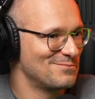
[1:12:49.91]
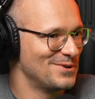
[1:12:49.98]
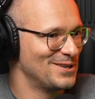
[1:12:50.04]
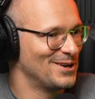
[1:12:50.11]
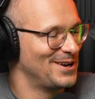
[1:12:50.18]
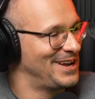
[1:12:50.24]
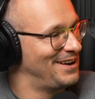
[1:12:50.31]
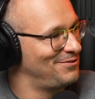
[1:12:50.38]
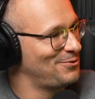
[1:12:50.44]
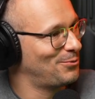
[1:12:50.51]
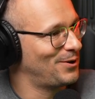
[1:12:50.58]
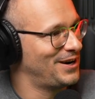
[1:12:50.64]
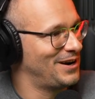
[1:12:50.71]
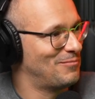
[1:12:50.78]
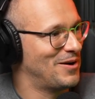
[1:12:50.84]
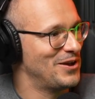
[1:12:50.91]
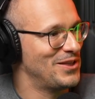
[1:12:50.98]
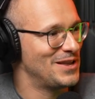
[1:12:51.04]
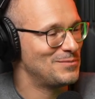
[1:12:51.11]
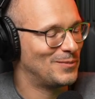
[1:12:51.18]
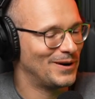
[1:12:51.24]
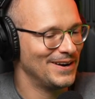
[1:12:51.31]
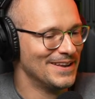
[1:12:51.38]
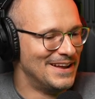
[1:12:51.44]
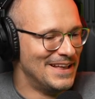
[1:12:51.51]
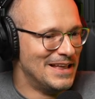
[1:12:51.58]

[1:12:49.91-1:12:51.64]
we don't have to worry about that.